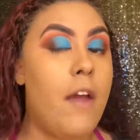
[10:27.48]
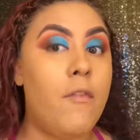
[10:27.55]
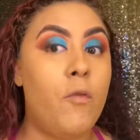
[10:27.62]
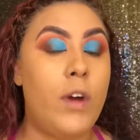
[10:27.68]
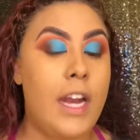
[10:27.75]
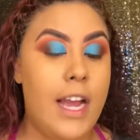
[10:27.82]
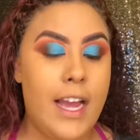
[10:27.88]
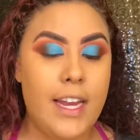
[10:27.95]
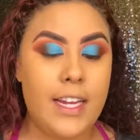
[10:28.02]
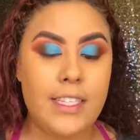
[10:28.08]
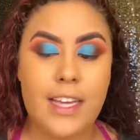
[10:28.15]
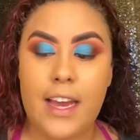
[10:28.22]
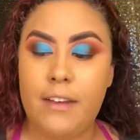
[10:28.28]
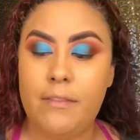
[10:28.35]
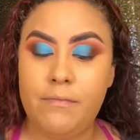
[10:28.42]
one eye at a
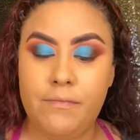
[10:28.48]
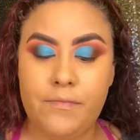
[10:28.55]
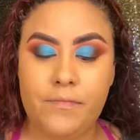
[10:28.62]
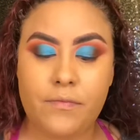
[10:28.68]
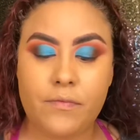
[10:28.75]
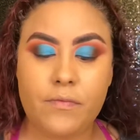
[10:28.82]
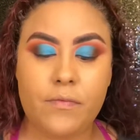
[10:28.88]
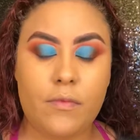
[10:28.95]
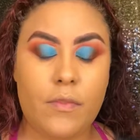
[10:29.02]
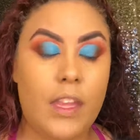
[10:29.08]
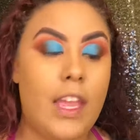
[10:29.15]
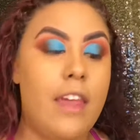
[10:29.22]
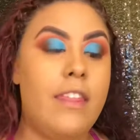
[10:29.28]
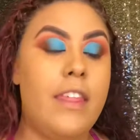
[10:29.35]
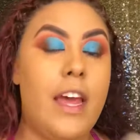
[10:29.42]
time,
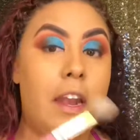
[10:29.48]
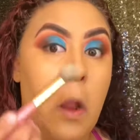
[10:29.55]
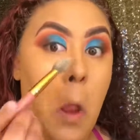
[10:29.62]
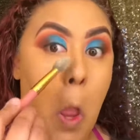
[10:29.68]
and then